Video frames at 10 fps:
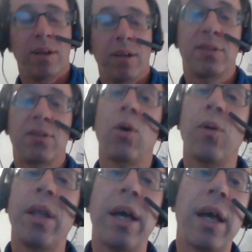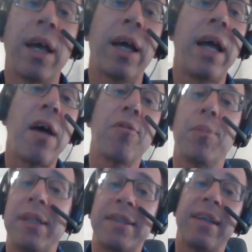So the
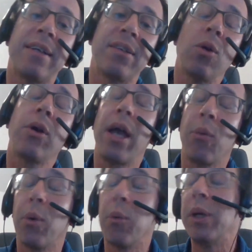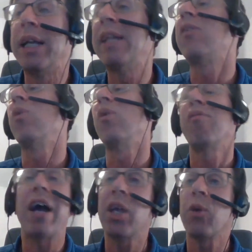government says, okay, we will need to
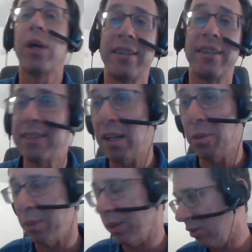evacuate the settlement.